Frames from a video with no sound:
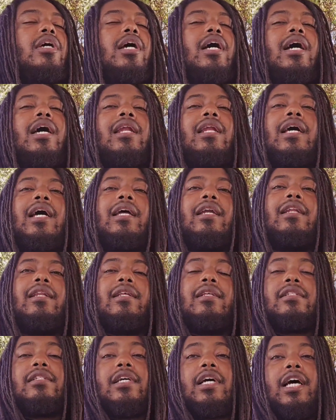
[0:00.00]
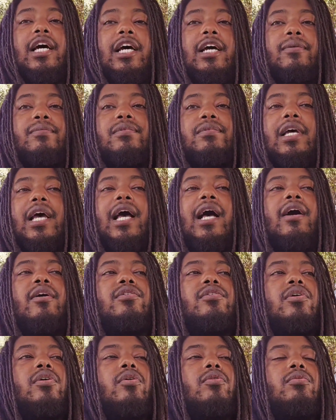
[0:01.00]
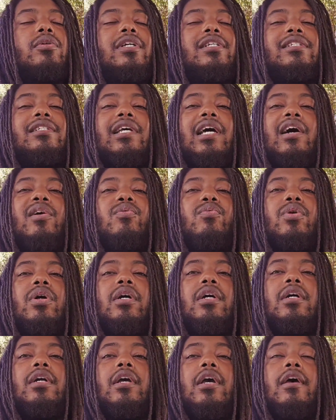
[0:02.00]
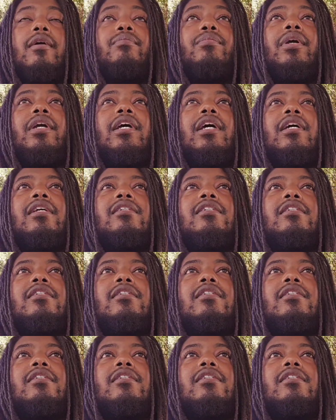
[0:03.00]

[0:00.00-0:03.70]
A lot of the times the household does not work because,